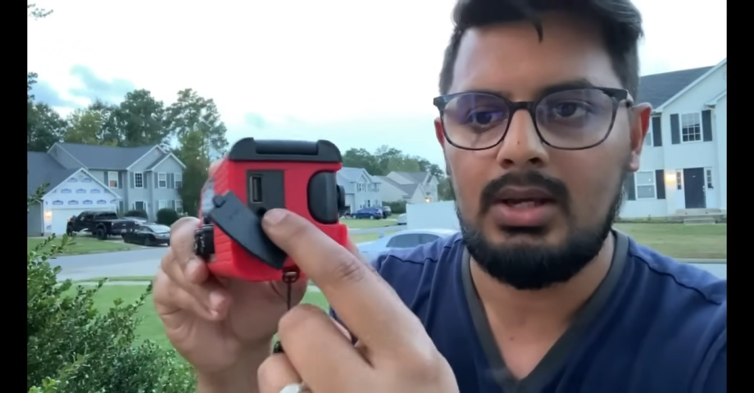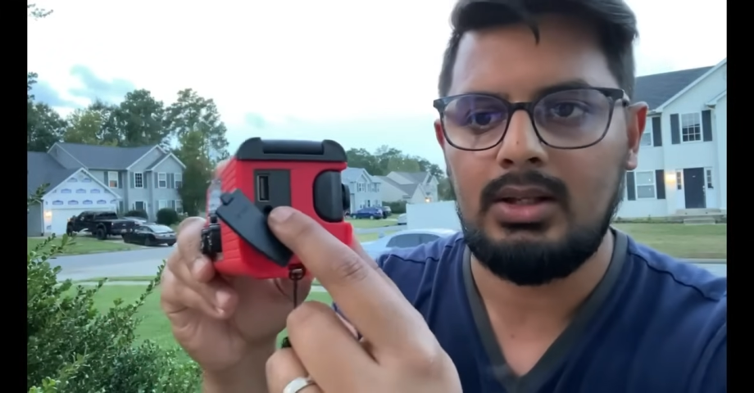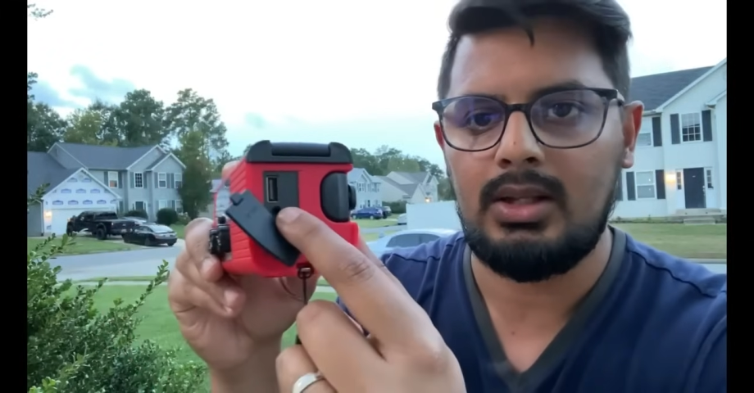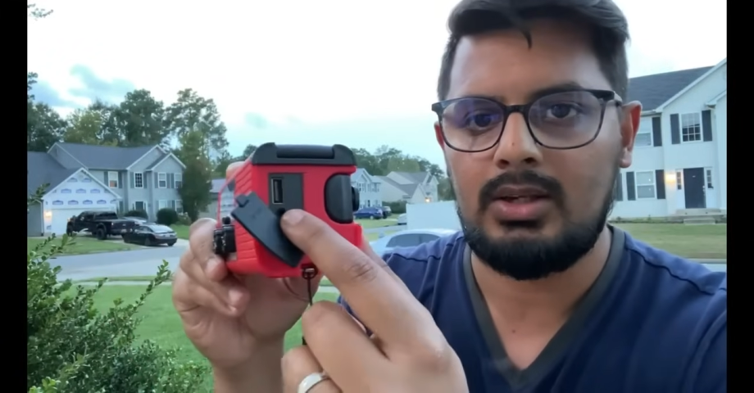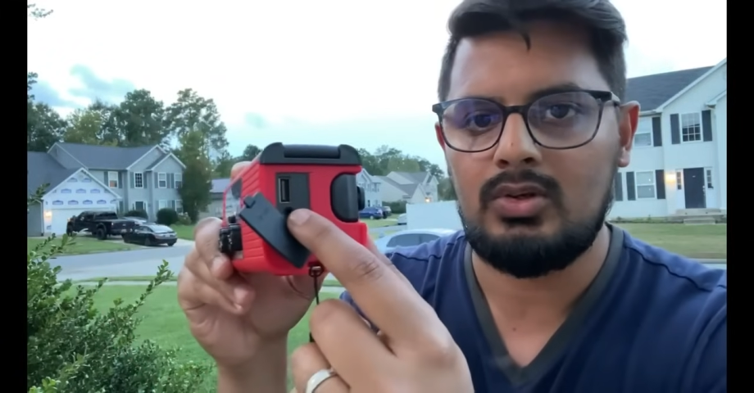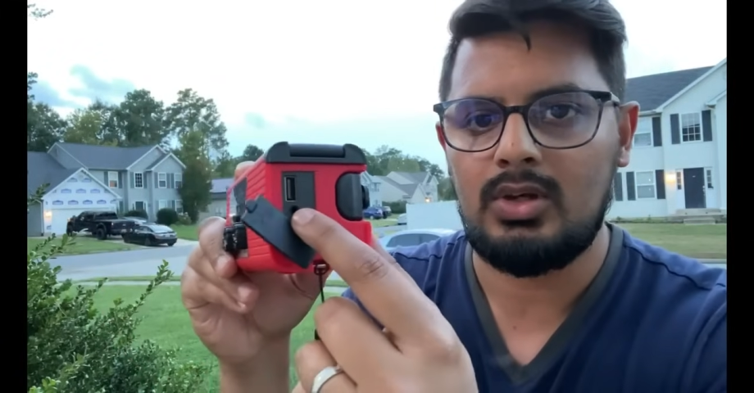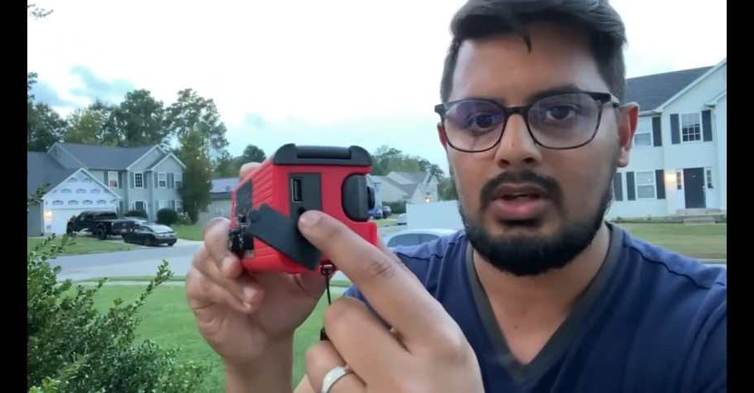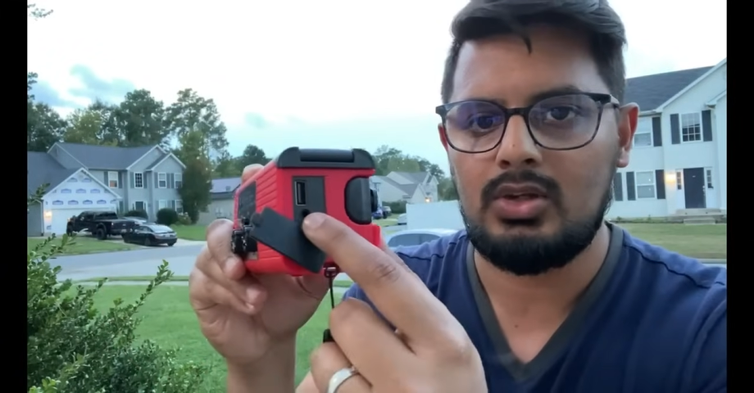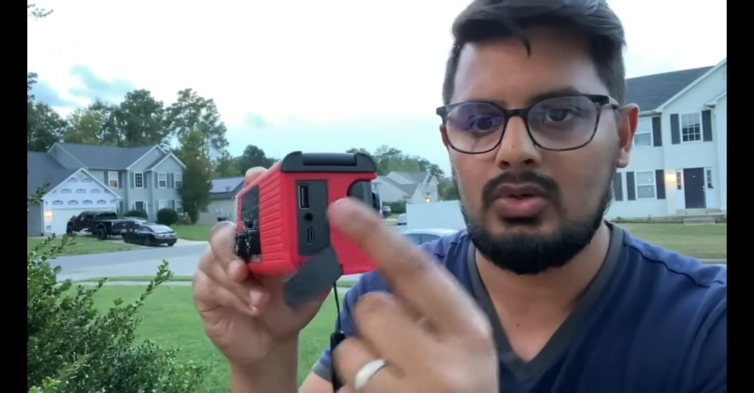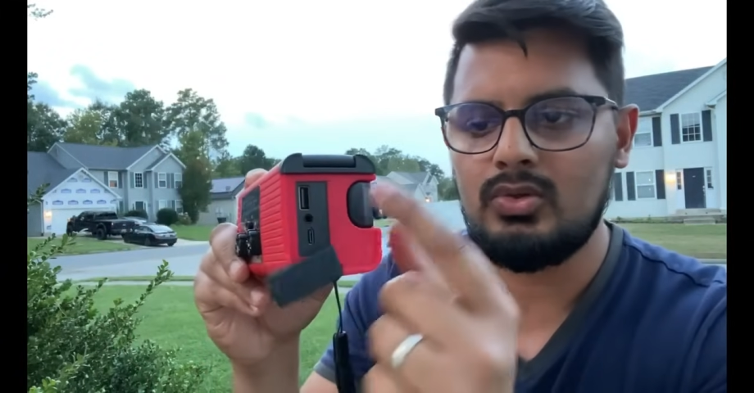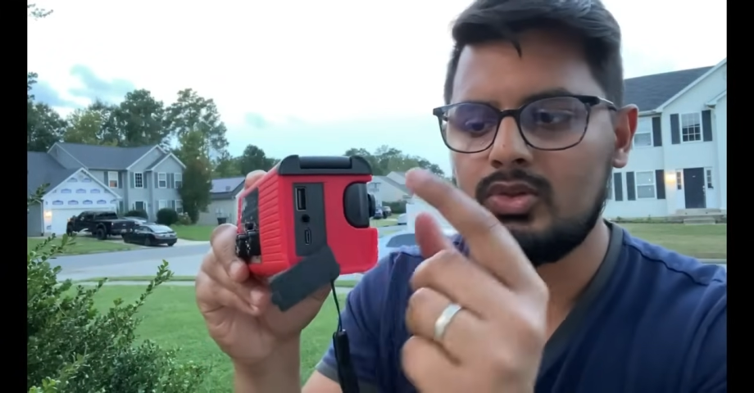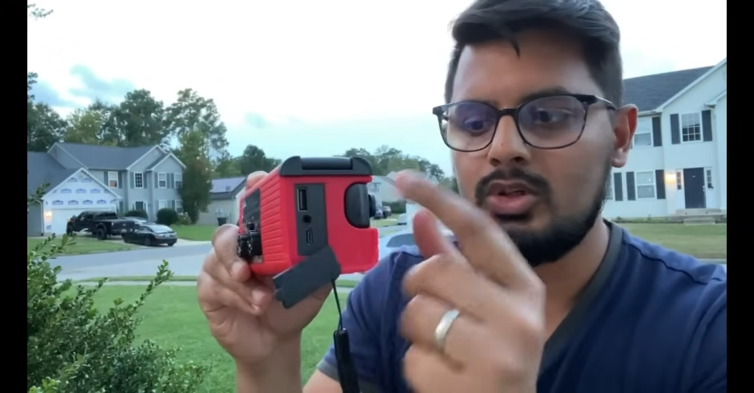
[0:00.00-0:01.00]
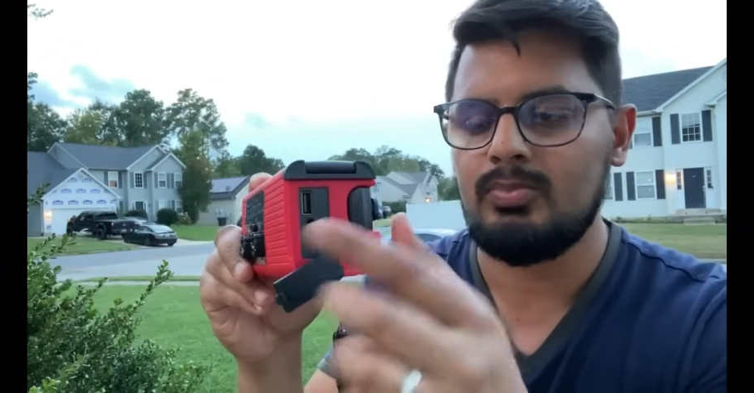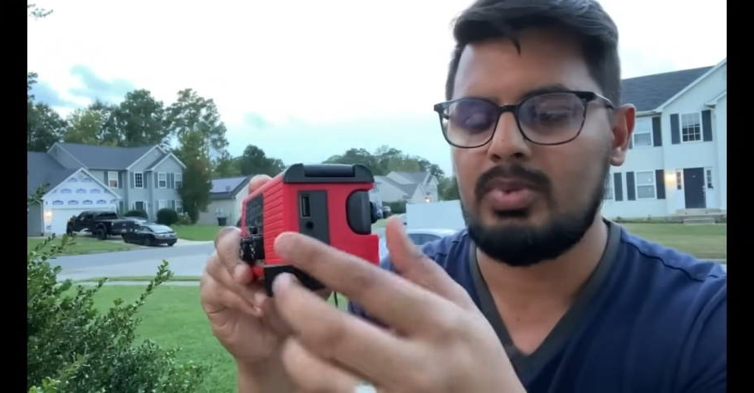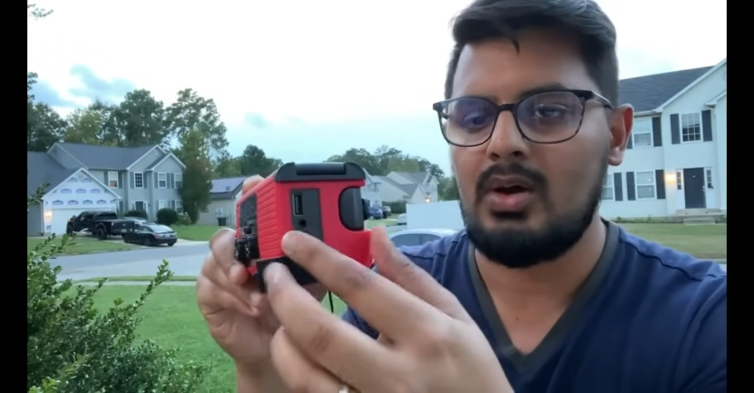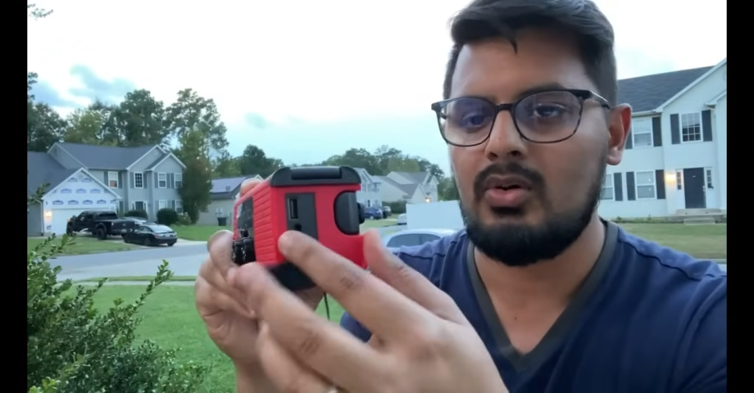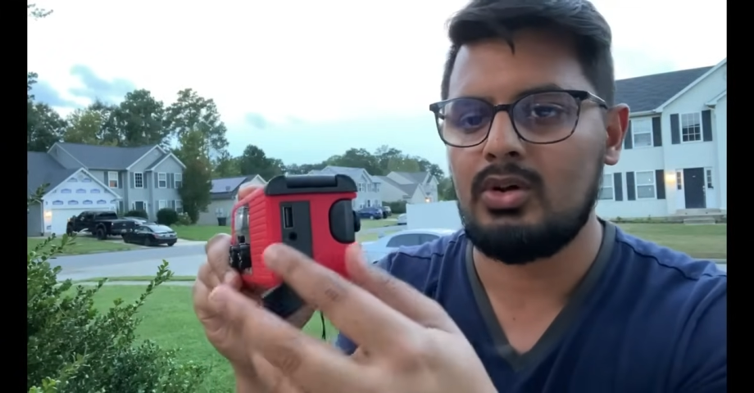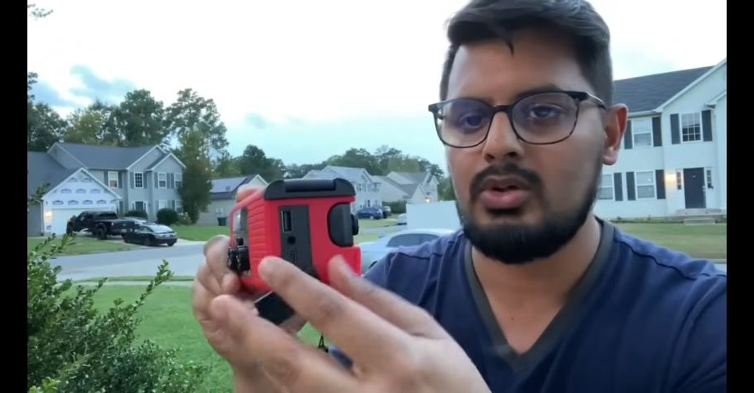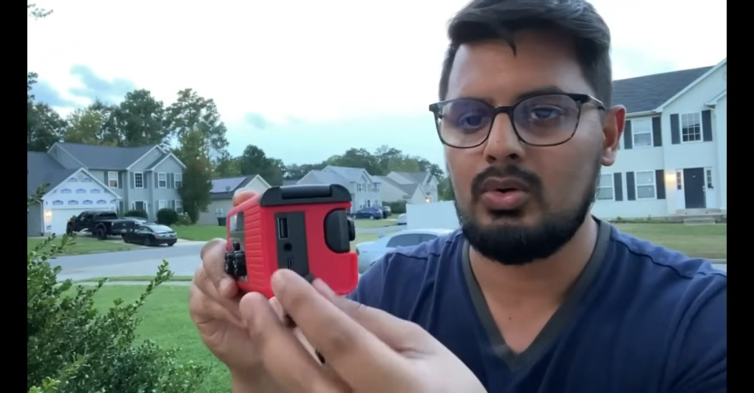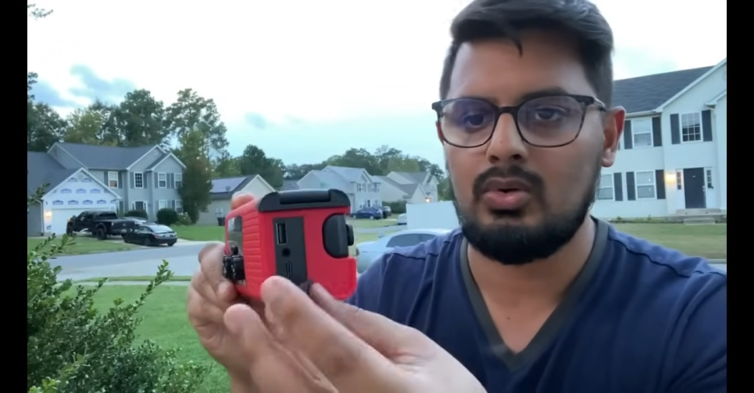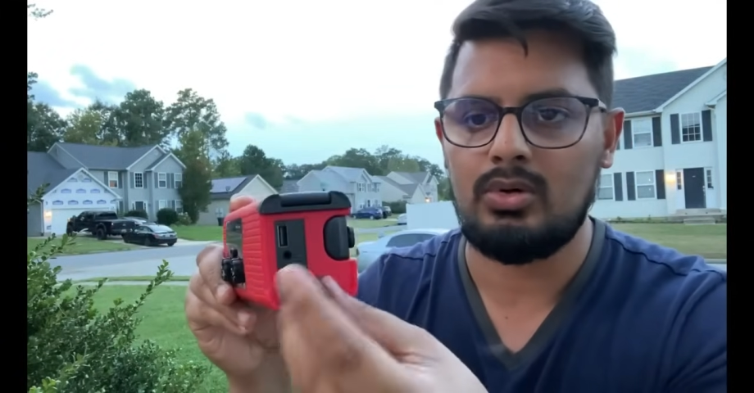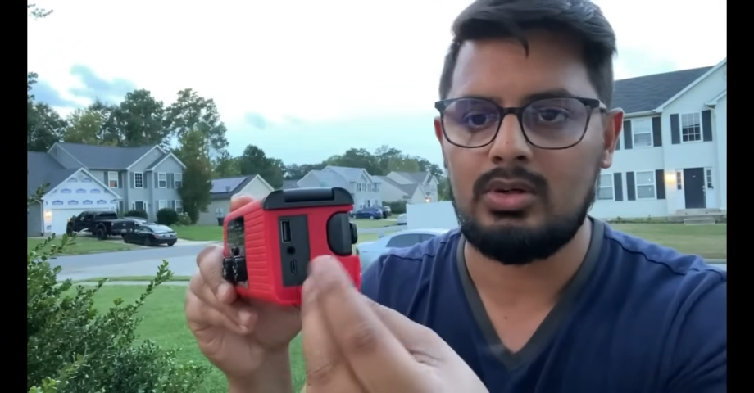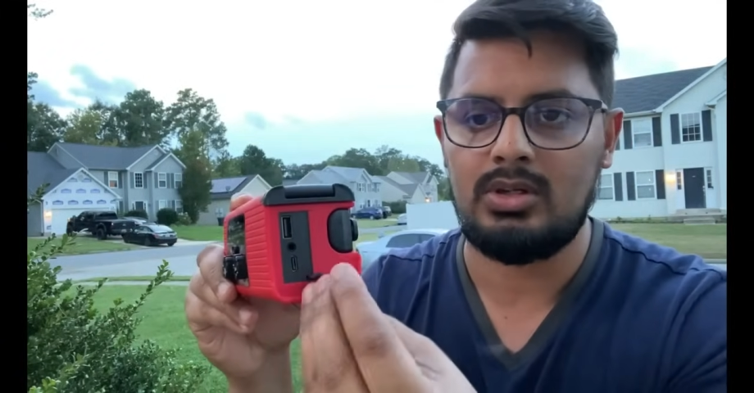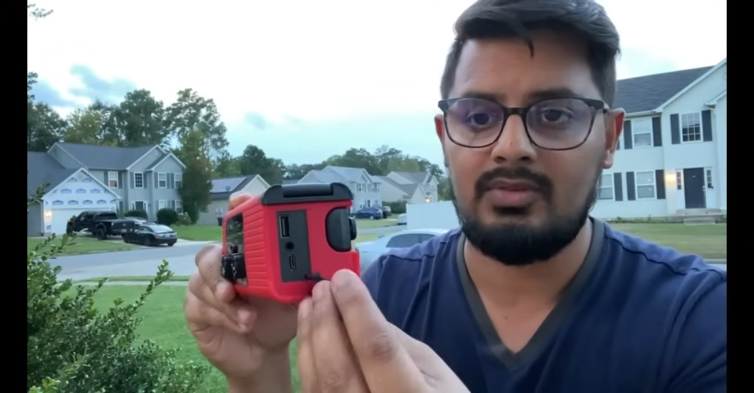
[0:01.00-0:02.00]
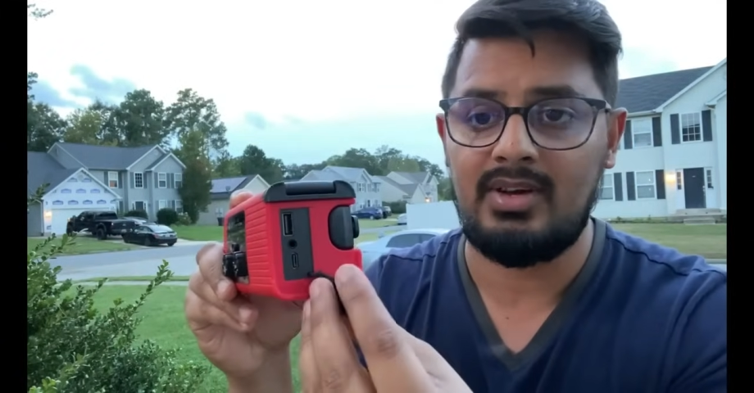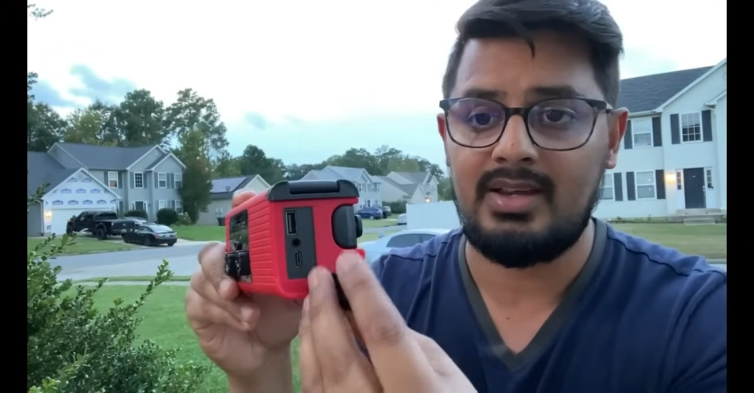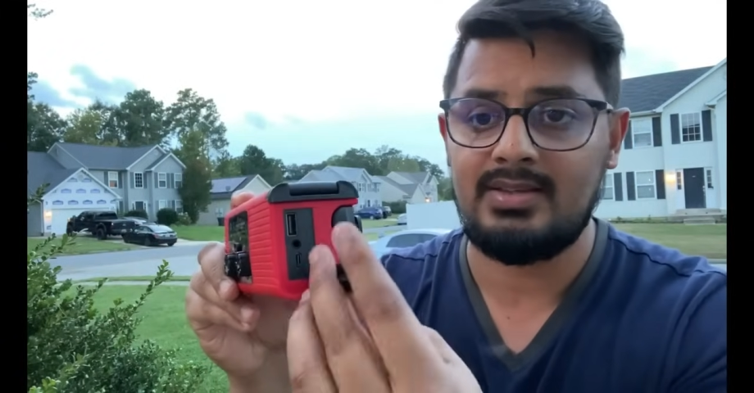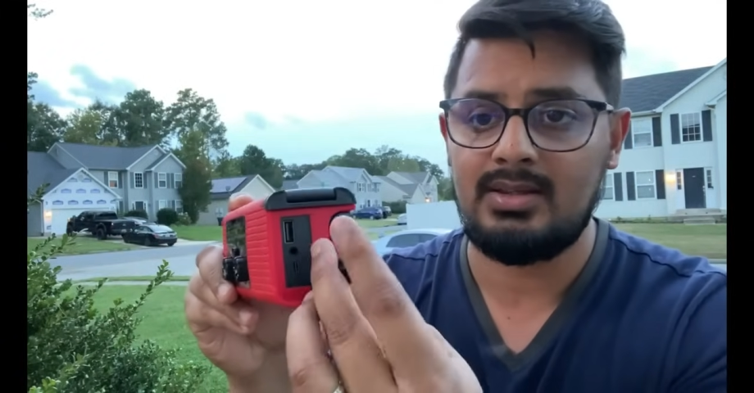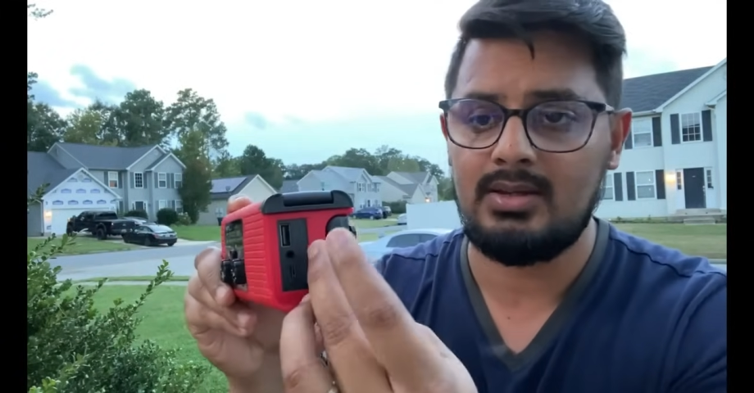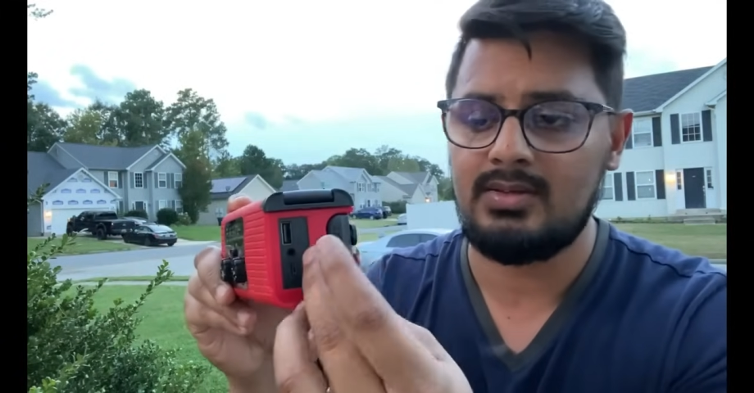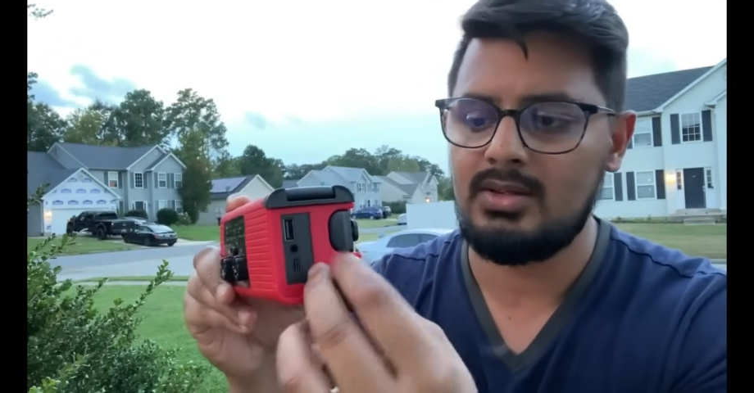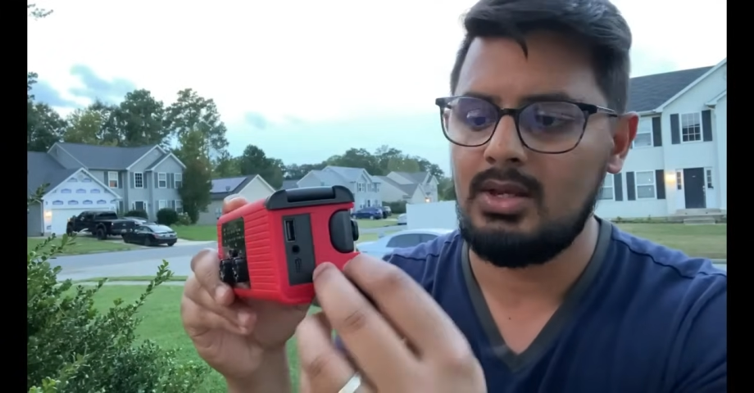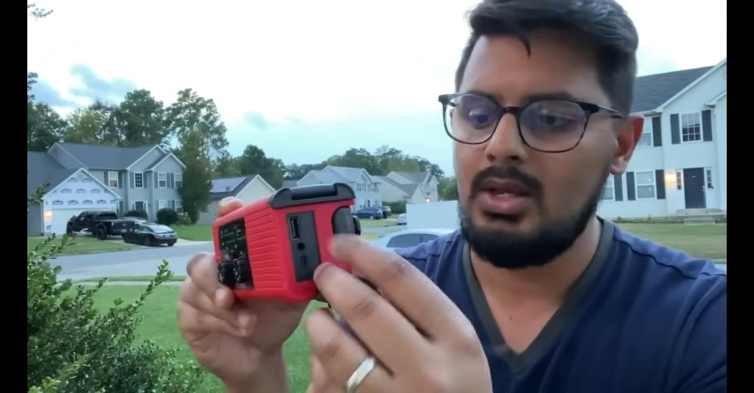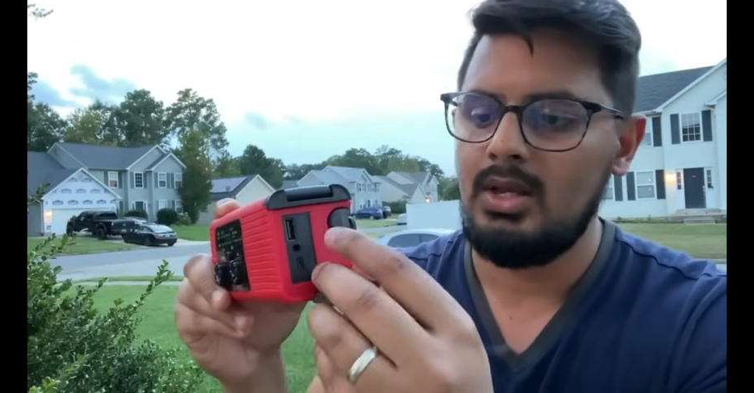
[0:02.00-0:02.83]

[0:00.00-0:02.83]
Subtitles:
that you can use to power your devices.